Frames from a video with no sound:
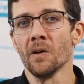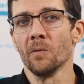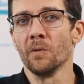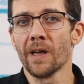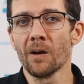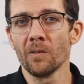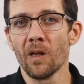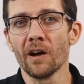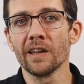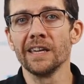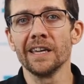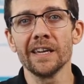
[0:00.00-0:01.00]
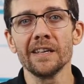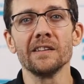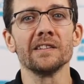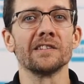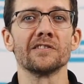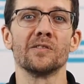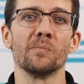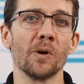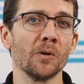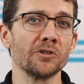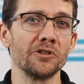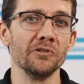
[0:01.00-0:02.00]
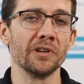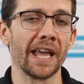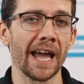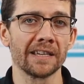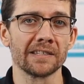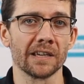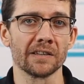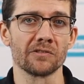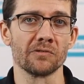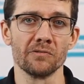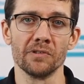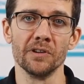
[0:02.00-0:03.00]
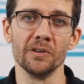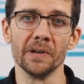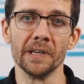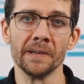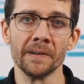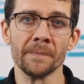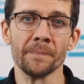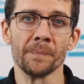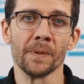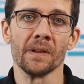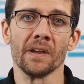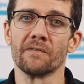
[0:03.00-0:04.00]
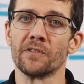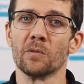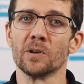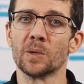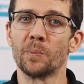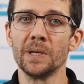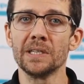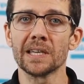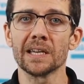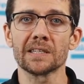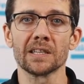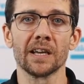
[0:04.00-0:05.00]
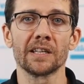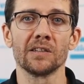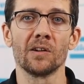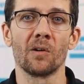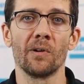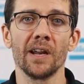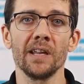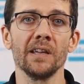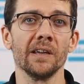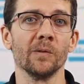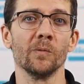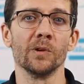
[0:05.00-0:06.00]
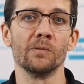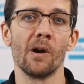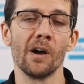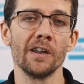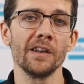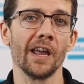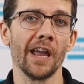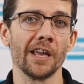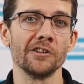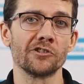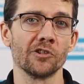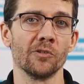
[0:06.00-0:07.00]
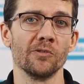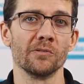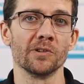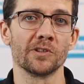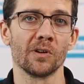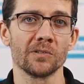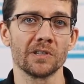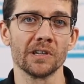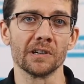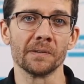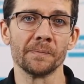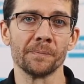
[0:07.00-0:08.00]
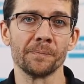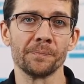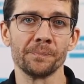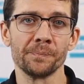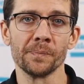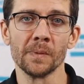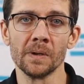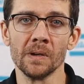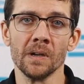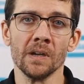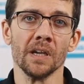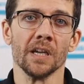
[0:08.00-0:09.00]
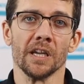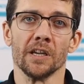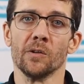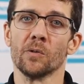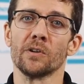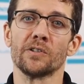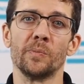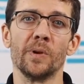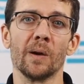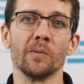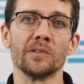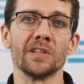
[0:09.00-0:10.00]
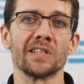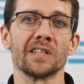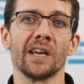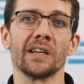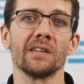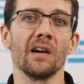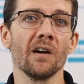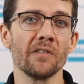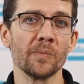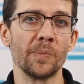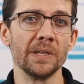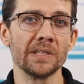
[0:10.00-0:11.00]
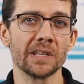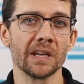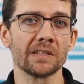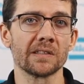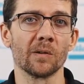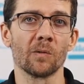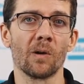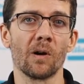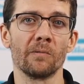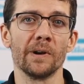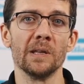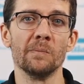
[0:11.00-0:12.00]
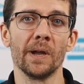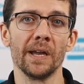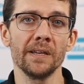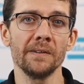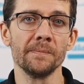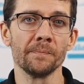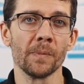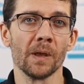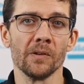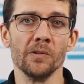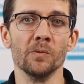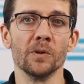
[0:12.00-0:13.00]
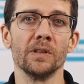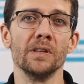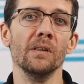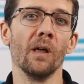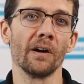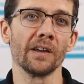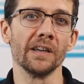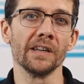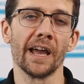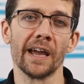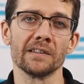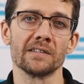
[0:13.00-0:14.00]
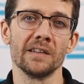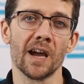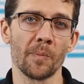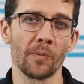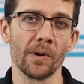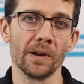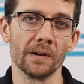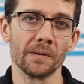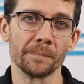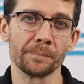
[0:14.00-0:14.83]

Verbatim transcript: Without logging in, this is the most you can access through the GUI. If there was a PSET selected already, it would run and show the results here. In order to be able to select other sets that were already made, you would log in as the operator.